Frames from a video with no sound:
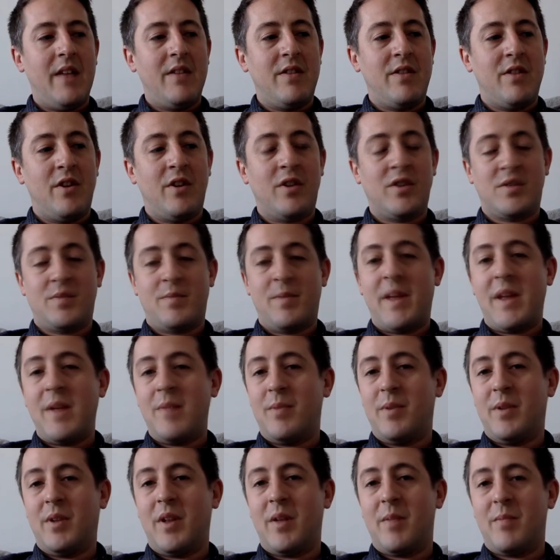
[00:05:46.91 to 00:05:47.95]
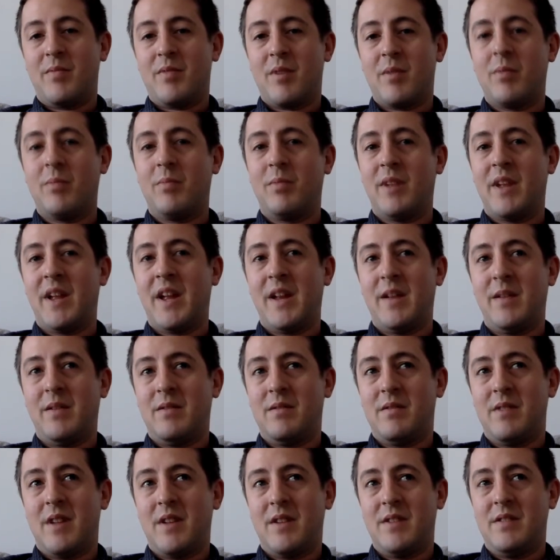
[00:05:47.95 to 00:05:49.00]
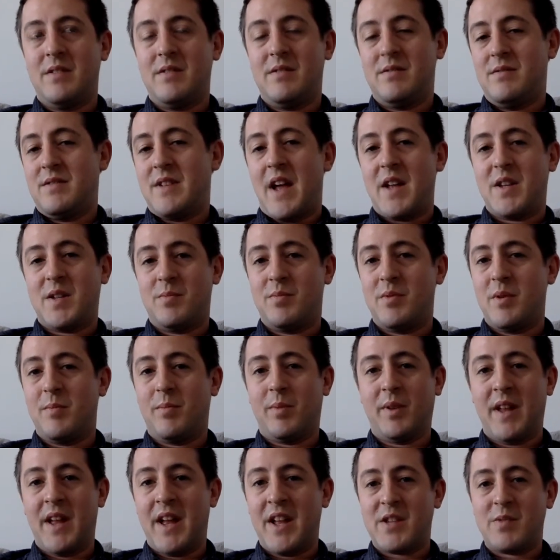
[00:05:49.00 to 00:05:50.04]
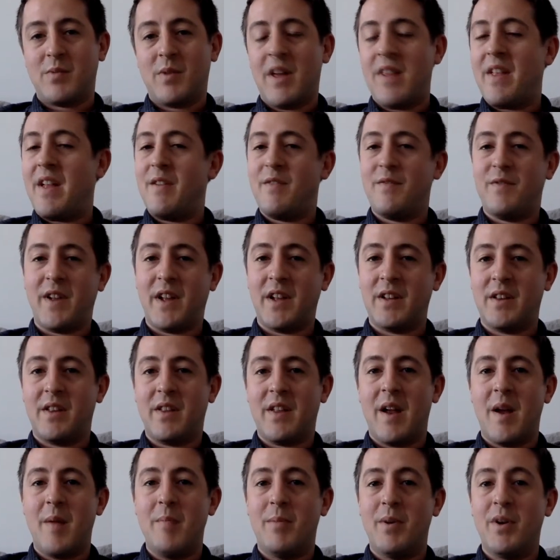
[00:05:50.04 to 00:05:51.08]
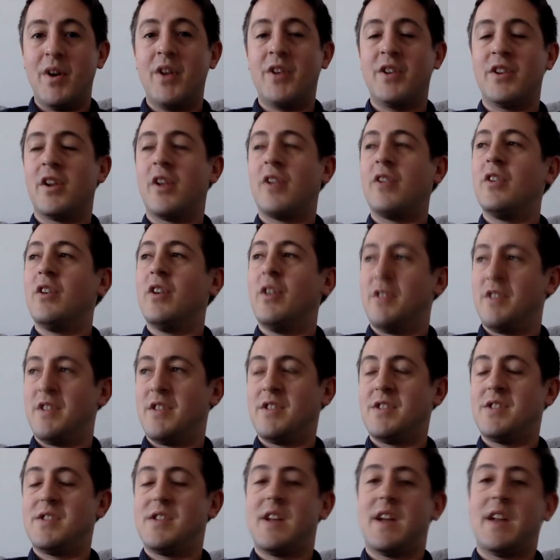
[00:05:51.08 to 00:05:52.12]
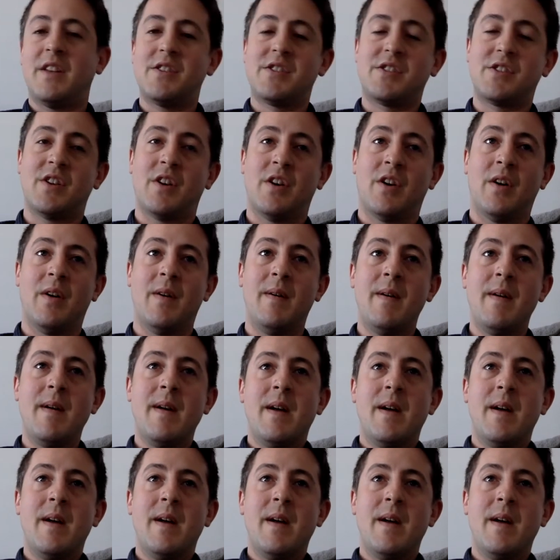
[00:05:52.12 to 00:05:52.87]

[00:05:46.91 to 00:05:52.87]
those people are probably in a desperate place where they feel that they're a burden on others, and so